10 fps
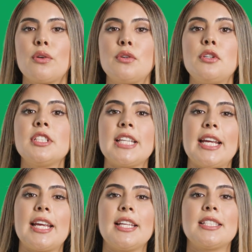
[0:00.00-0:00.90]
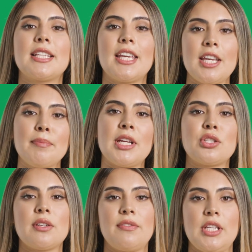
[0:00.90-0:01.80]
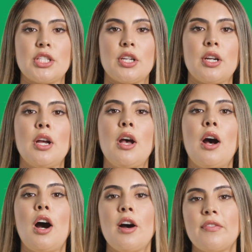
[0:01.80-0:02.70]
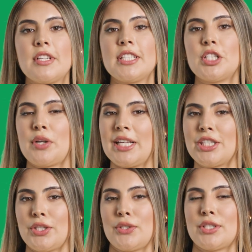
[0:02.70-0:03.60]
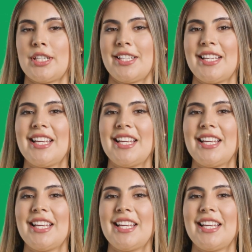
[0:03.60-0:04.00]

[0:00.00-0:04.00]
Google Site Kit's key metric feature offers a direct solution.